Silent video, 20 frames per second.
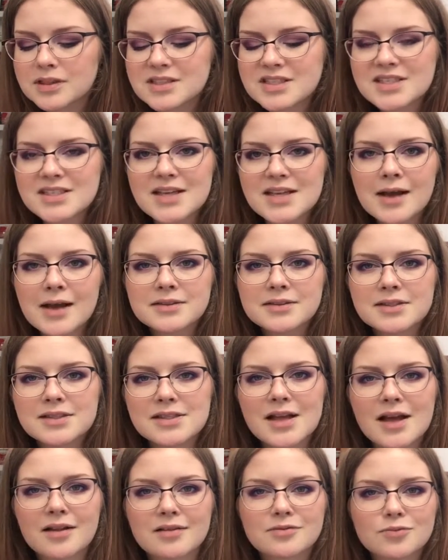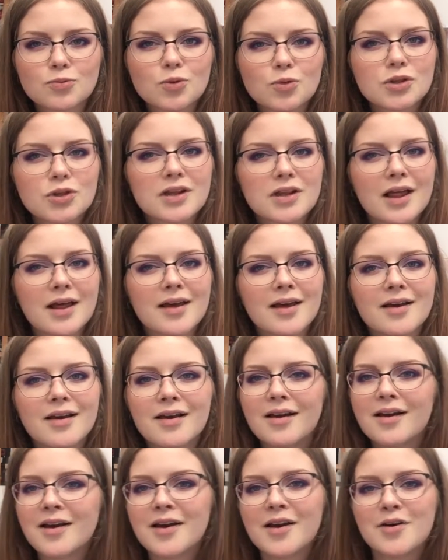scents that would
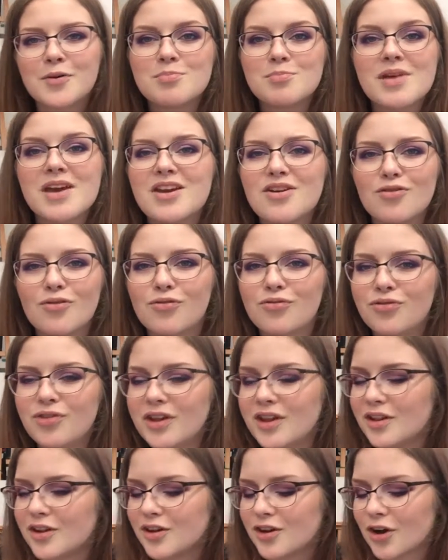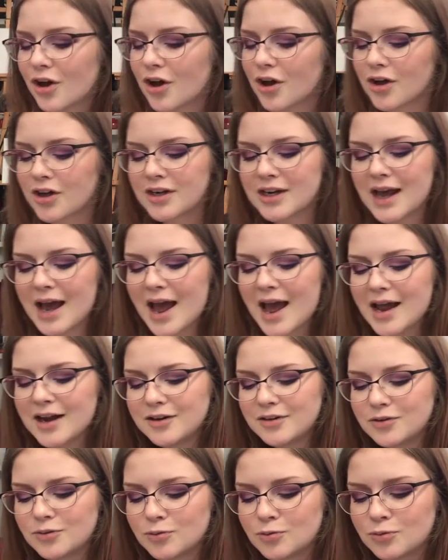like make you feel good
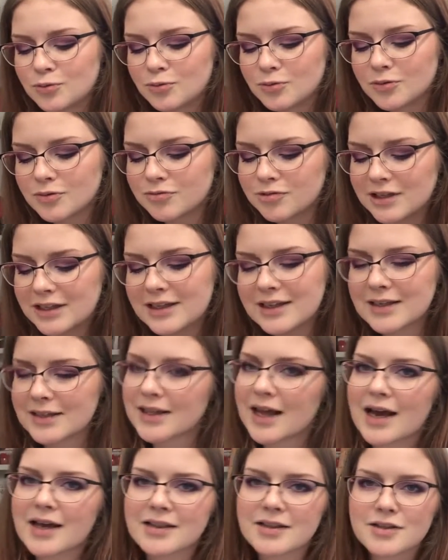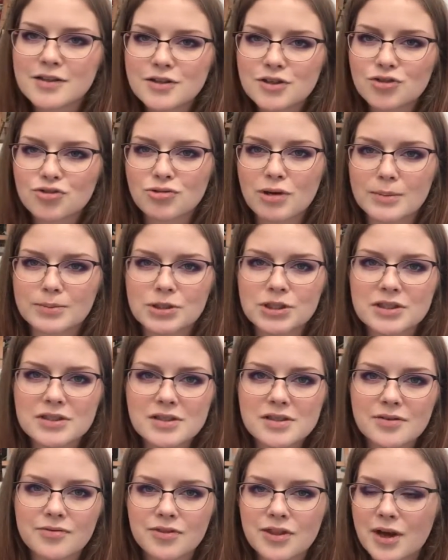and you really like the
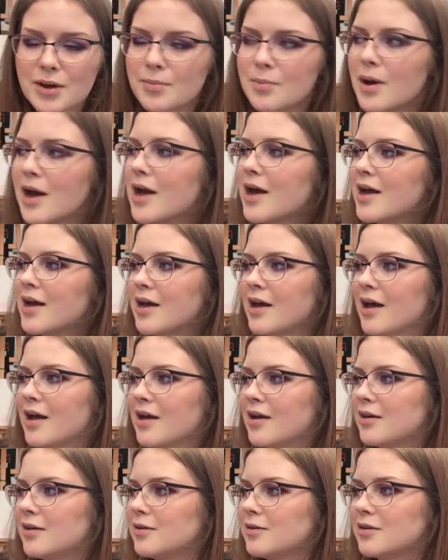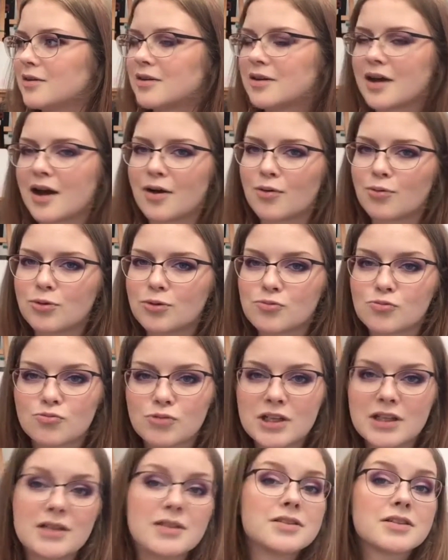descriptions of them. I would
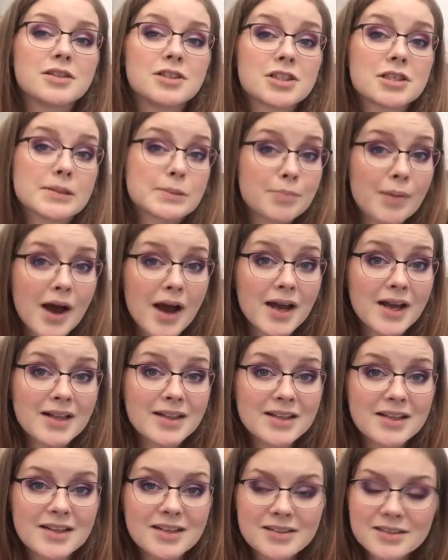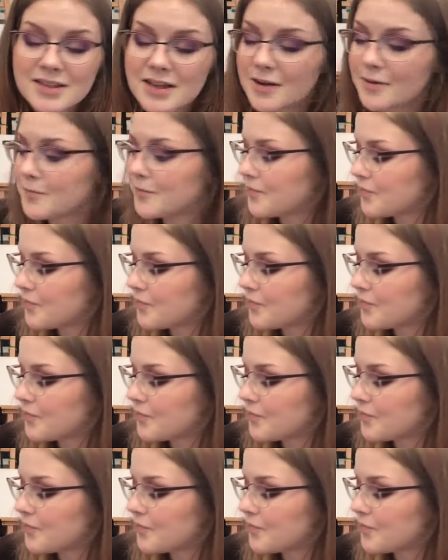really suggest buying these.